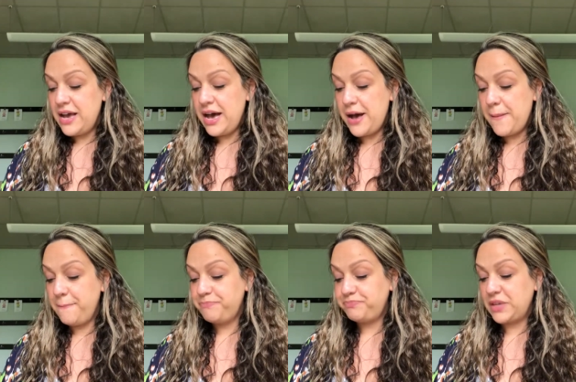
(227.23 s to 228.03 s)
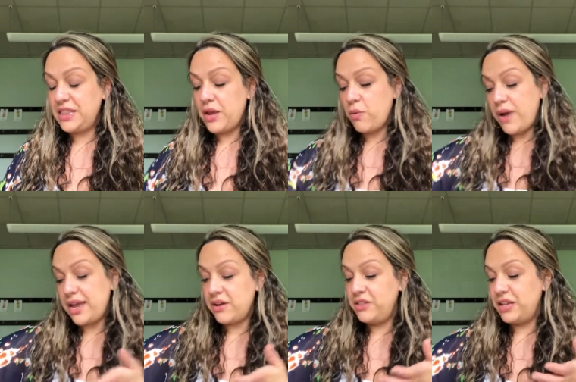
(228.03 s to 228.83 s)
um, and they
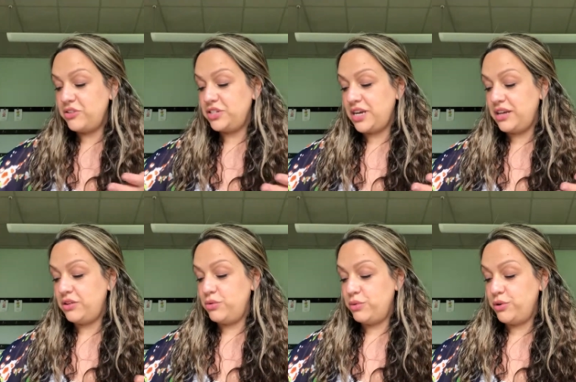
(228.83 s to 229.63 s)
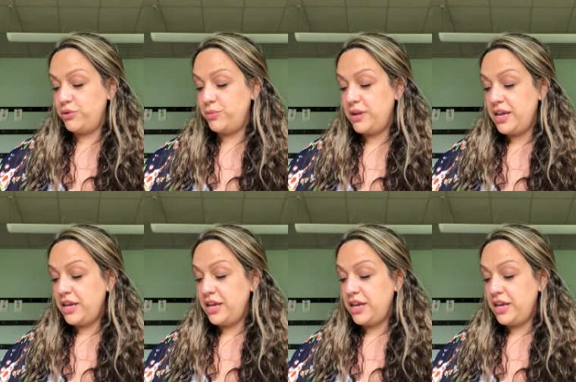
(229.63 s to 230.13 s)
wait on the other side of the room